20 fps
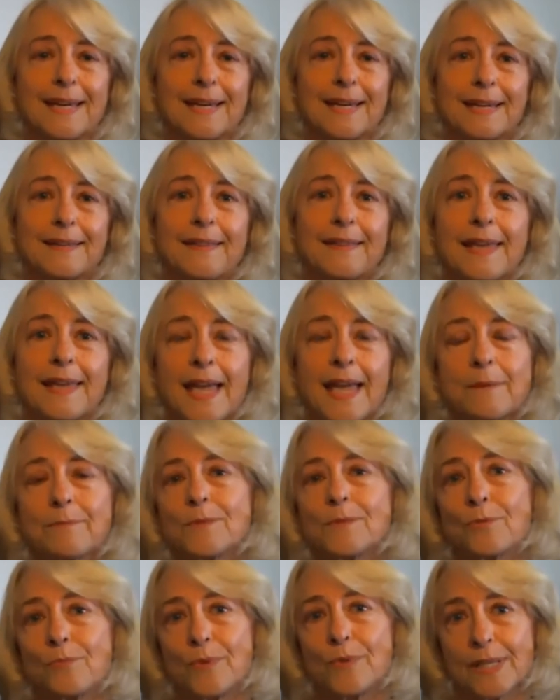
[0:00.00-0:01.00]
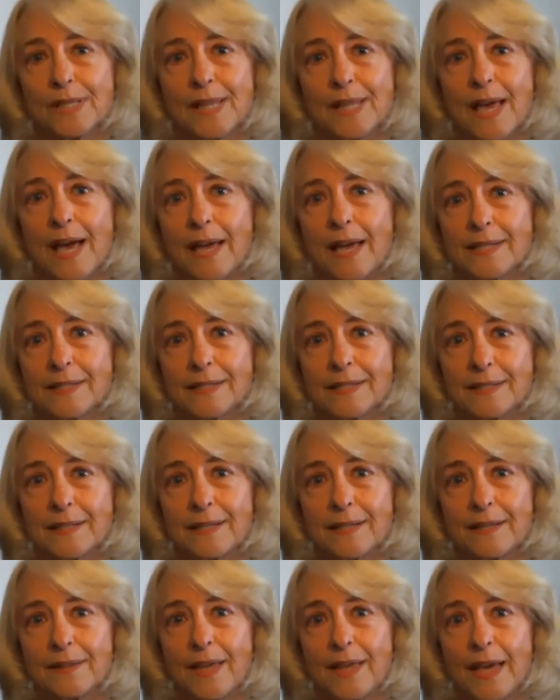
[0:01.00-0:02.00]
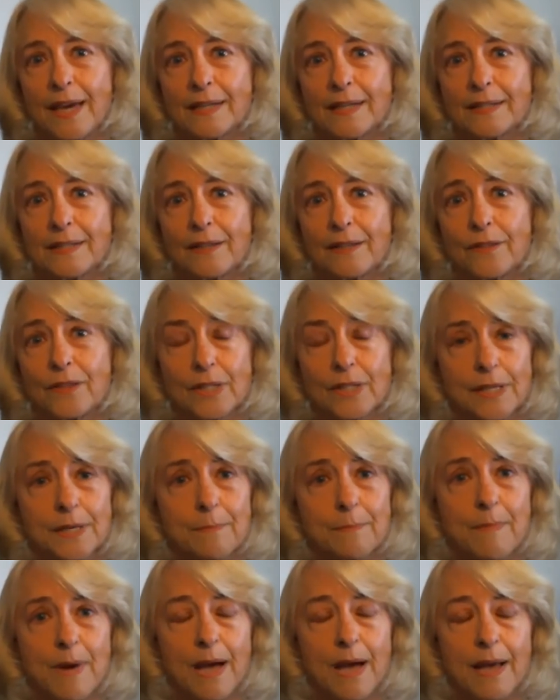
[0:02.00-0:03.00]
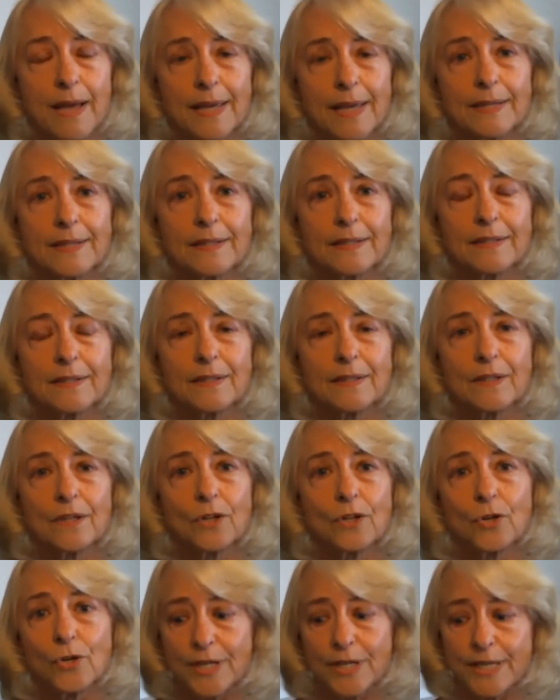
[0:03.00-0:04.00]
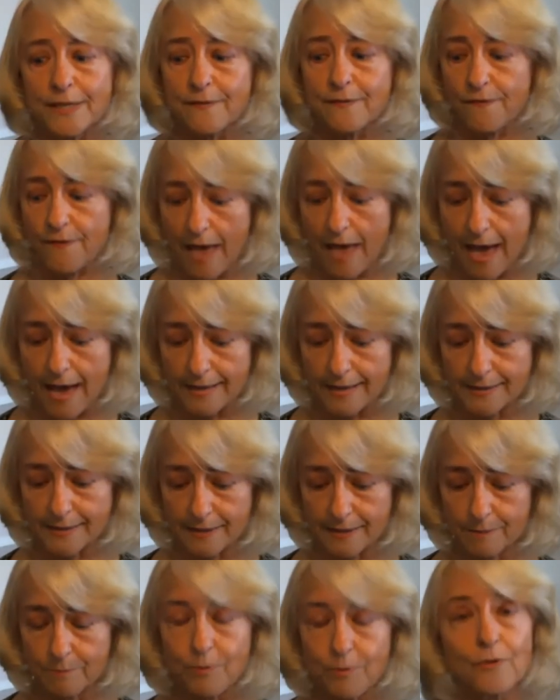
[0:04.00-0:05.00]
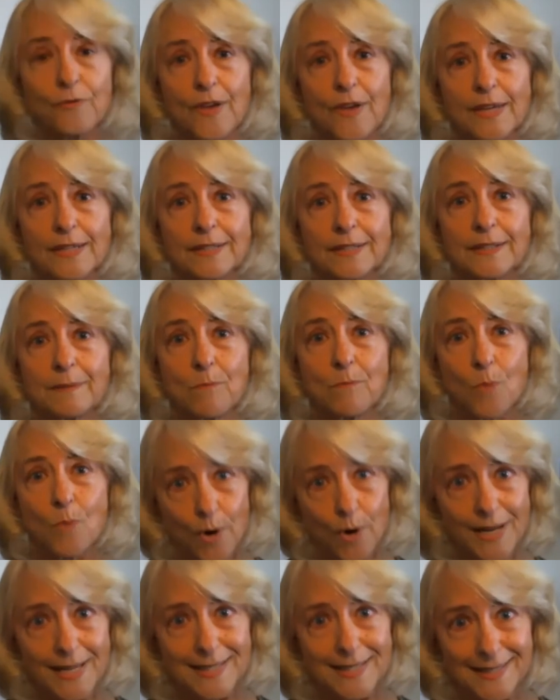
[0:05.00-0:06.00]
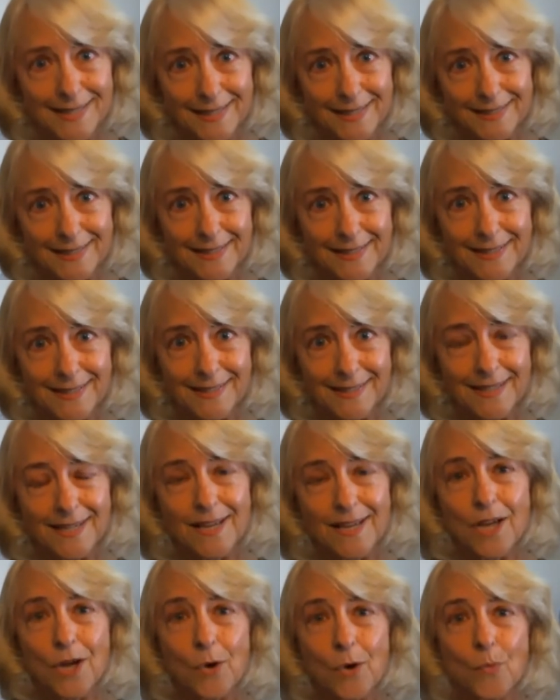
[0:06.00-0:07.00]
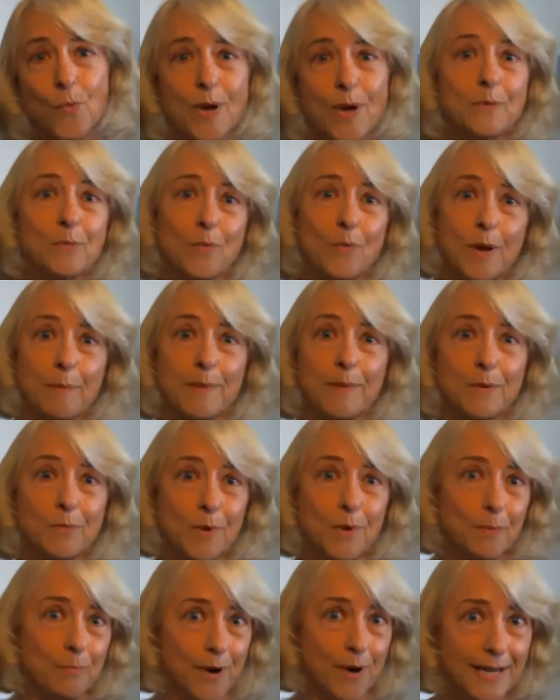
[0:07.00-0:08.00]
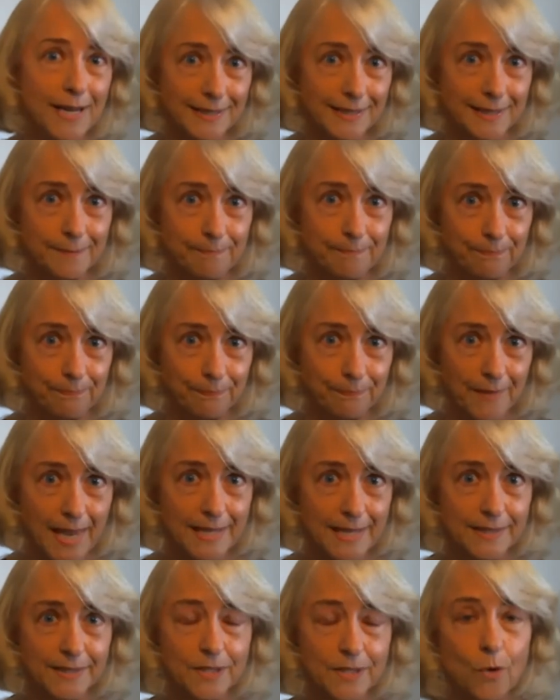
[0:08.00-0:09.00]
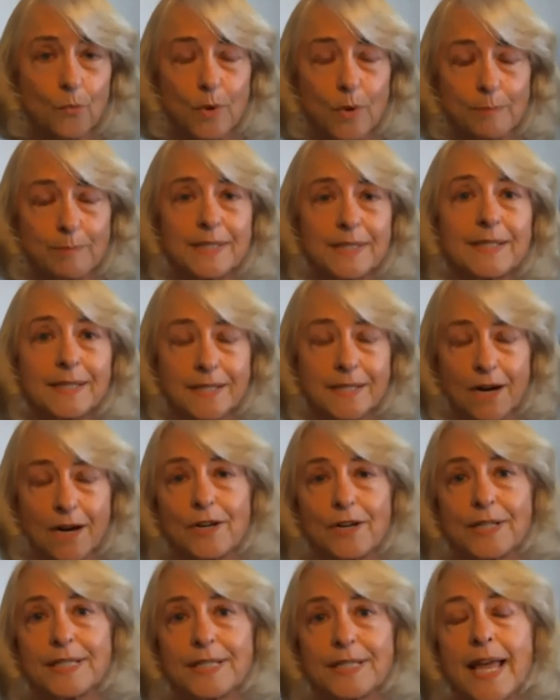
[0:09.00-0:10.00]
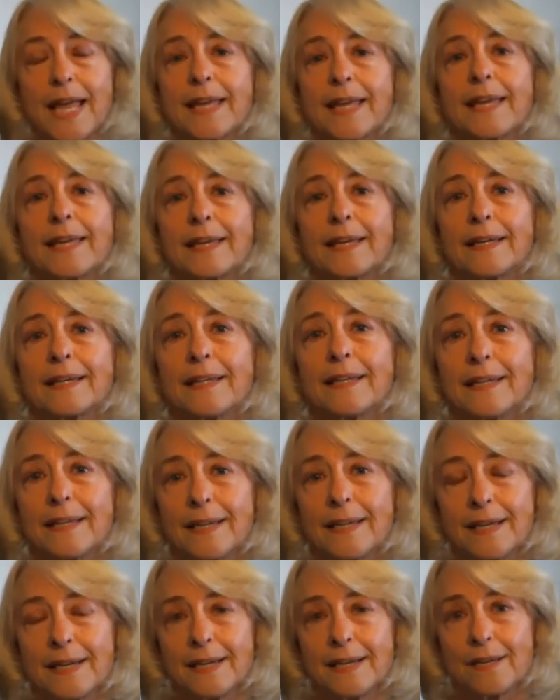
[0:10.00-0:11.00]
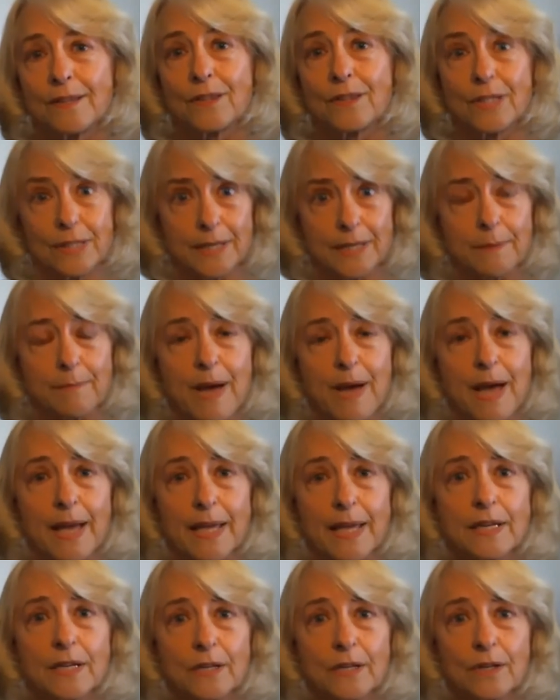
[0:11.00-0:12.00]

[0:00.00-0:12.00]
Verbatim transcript: they came to realize that thalidomide could in fact prevent morning sickness when women were pregnant. And so women started taking thalidomide